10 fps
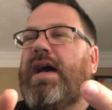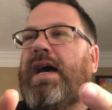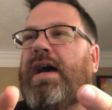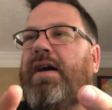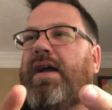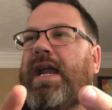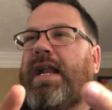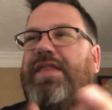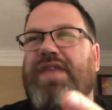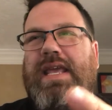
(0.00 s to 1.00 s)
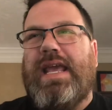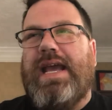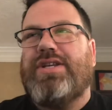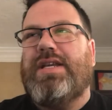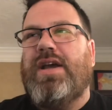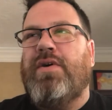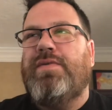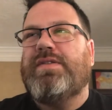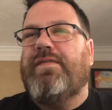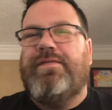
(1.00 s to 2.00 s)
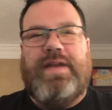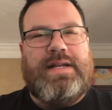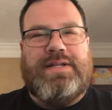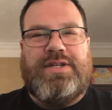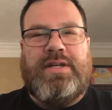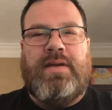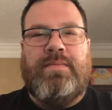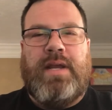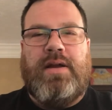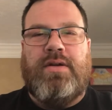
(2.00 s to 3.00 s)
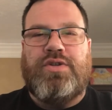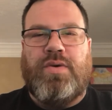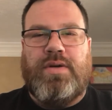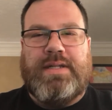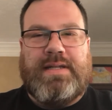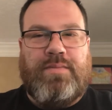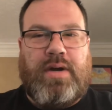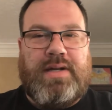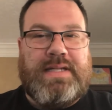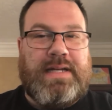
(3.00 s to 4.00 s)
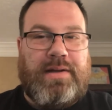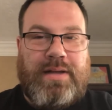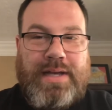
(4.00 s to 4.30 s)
And I think he actually owns a fitness gym here in Georgia somewhere still.